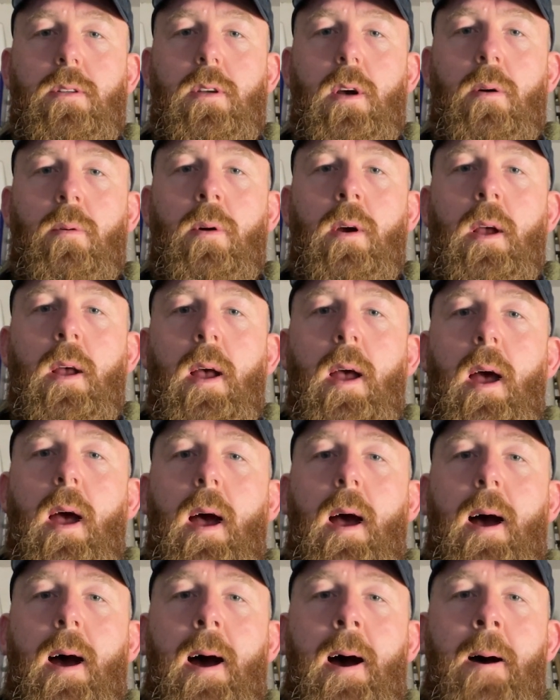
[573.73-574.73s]
So
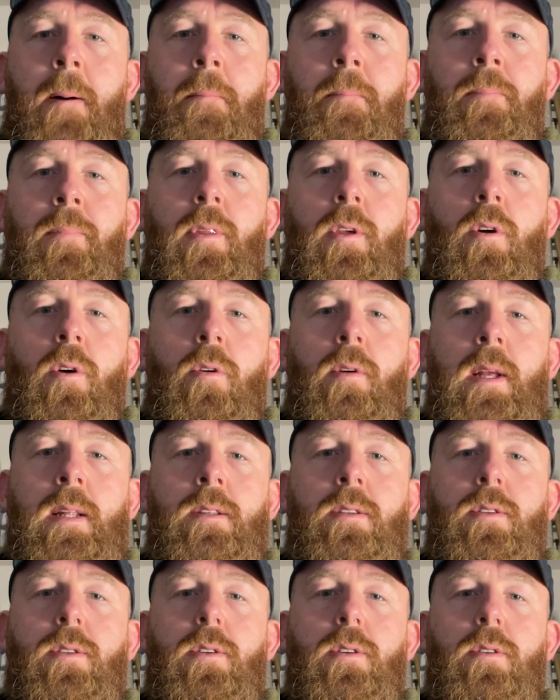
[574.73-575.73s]
you're
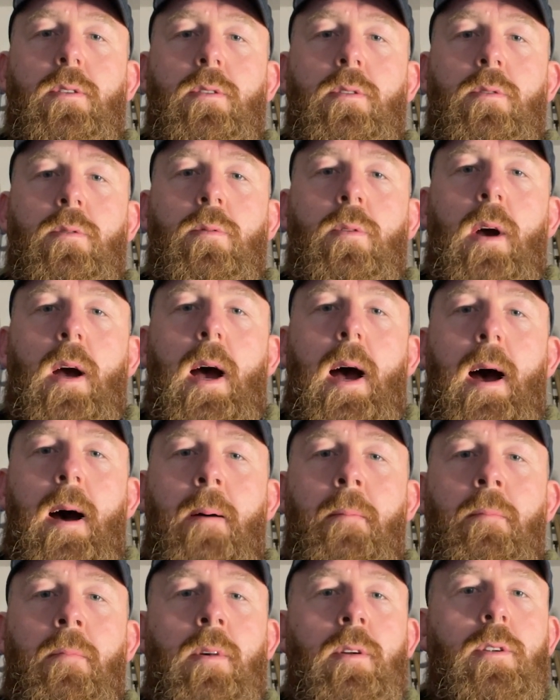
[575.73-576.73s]
into
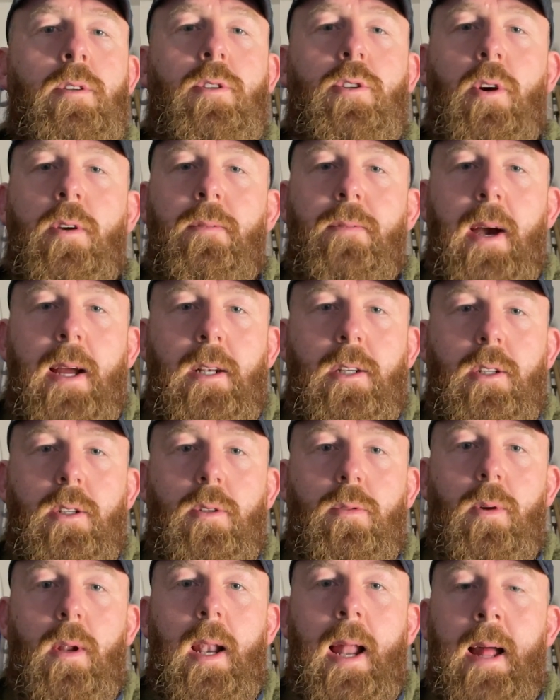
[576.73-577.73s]
joint
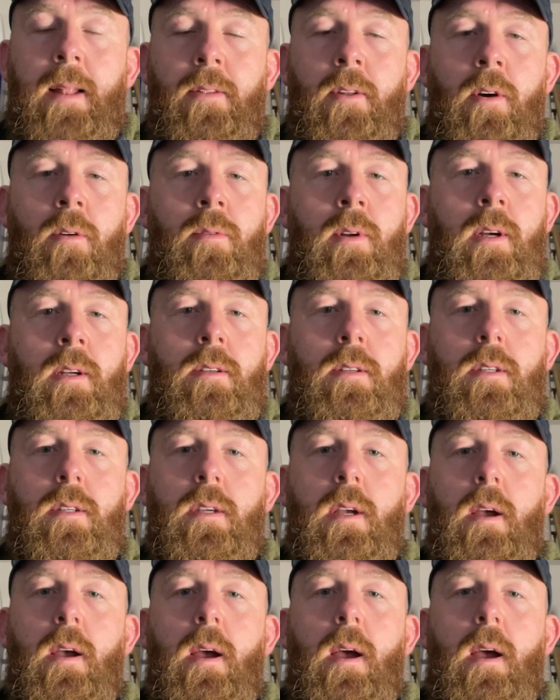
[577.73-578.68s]
ventures with landowners,